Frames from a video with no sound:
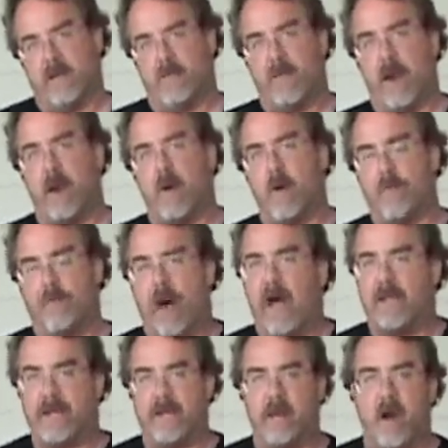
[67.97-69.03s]
the
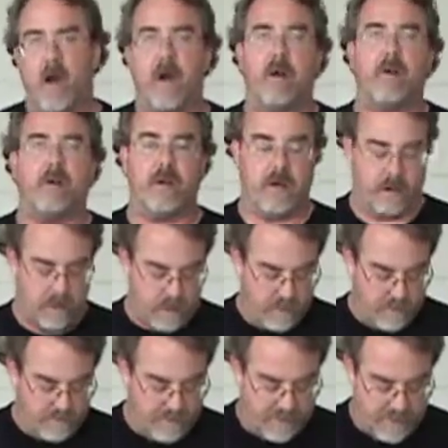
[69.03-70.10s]
parabolic arc
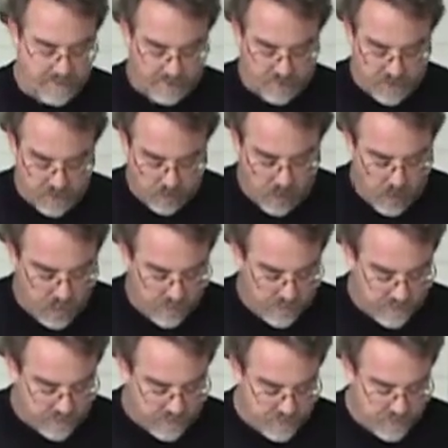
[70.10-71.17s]
being the
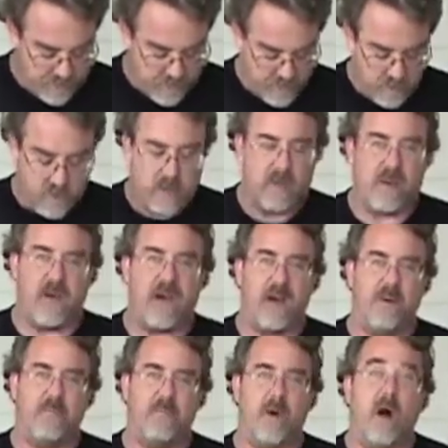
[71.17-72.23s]
strongest
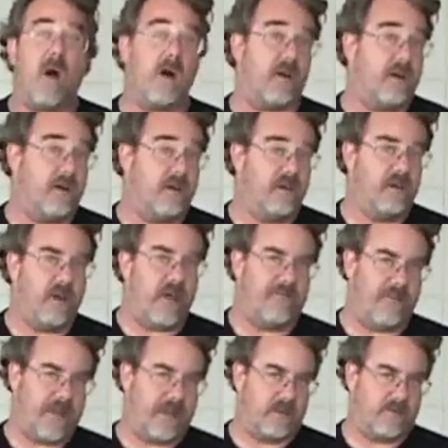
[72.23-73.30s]
arc
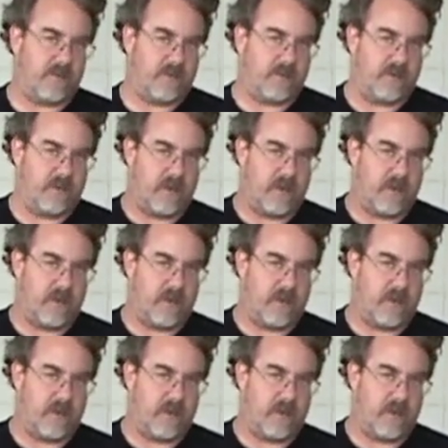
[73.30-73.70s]
available.